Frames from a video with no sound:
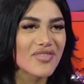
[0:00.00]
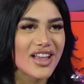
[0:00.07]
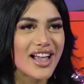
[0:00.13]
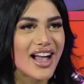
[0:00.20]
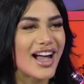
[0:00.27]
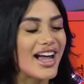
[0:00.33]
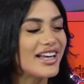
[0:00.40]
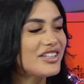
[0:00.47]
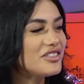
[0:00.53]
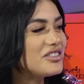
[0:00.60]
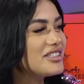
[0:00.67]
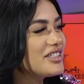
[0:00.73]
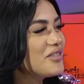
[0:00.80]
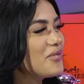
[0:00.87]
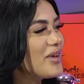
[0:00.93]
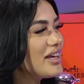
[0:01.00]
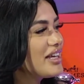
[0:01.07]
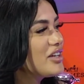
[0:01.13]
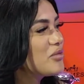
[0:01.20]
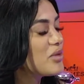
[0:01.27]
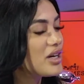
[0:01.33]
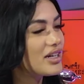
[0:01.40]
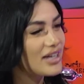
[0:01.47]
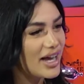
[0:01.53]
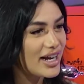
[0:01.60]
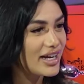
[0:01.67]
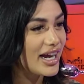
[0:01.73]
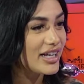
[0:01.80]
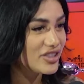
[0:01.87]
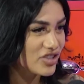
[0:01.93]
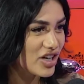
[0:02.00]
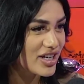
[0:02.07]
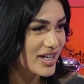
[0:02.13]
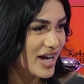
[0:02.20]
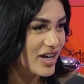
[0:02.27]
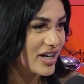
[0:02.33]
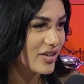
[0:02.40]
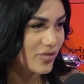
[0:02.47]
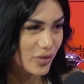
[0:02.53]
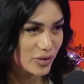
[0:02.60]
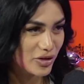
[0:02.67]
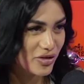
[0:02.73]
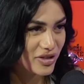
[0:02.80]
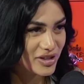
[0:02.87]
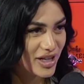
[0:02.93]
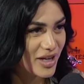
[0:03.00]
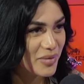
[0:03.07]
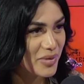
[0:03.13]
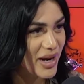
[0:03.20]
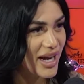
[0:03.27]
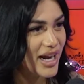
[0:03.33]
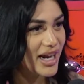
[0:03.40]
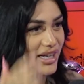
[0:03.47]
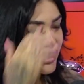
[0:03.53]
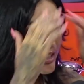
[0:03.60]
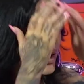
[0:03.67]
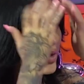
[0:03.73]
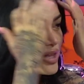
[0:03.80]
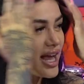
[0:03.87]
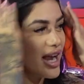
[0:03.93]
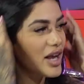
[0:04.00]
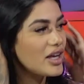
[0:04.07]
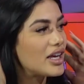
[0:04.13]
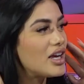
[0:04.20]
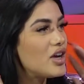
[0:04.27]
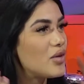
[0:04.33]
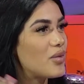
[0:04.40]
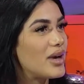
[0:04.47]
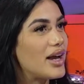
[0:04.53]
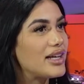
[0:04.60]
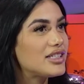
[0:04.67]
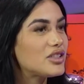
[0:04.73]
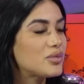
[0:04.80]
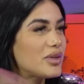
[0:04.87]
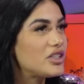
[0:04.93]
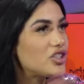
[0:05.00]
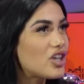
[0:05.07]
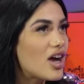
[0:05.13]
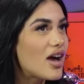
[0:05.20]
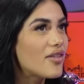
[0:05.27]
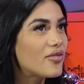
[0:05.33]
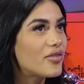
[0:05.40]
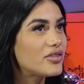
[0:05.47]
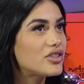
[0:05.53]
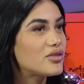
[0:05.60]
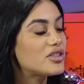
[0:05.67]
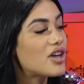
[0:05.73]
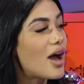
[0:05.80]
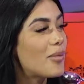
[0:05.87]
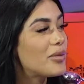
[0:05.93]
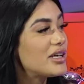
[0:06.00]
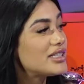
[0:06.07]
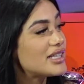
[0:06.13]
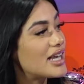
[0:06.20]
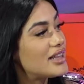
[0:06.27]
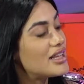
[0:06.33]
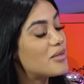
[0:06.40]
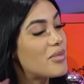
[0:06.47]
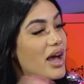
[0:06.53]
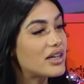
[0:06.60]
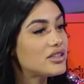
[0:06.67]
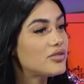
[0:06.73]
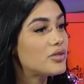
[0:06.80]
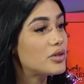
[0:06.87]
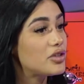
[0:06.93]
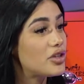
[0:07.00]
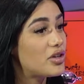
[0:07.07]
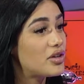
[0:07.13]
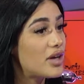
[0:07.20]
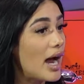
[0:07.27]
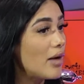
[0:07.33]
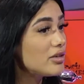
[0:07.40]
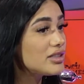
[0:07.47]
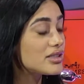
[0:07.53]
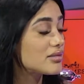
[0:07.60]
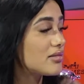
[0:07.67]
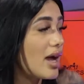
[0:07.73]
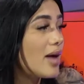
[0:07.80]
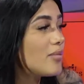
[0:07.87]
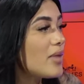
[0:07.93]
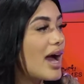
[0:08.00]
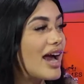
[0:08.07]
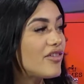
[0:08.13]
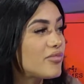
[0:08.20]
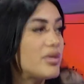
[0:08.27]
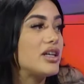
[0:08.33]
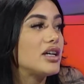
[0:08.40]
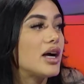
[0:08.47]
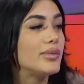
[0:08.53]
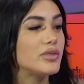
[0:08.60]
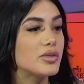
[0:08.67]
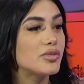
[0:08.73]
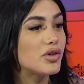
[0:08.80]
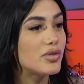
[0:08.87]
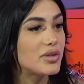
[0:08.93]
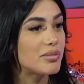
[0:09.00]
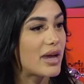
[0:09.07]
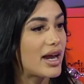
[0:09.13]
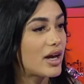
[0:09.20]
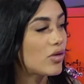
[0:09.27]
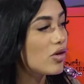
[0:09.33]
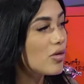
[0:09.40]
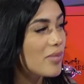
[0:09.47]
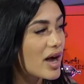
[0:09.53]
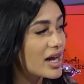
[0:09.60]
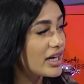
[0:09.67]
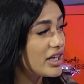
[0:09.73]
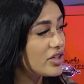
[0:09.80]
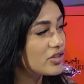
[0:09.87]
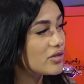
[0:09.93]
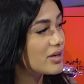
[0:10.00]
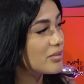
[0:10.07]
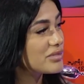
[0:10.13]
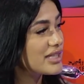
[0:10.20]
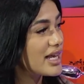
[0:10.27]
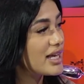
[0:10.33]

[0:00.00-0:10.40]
I used to fucking work. I started out at a full nude club, right? So like when I switched off to a topless and then back to full nude, I've been comfortable with my whole body. You know what I'm saying?